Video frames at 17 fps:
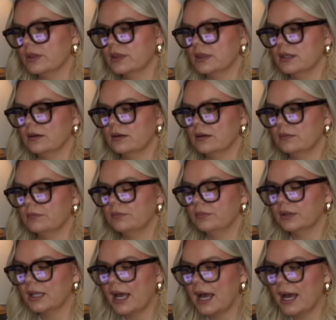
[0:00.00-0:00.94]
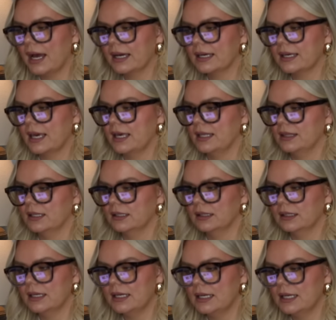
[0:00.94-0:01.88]
with the black and the
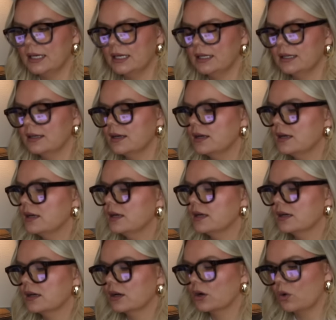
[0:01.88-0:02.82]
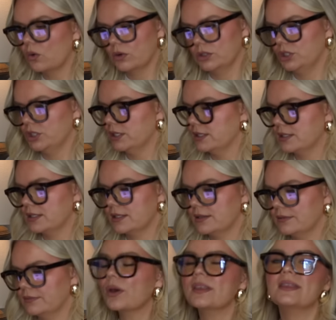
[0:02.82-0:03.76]
linen
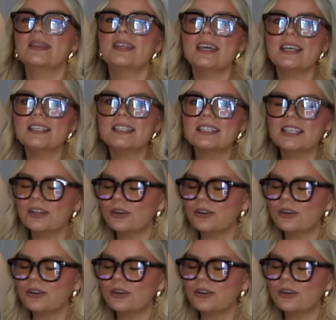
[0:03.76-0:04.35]
gorgeous. Okay, this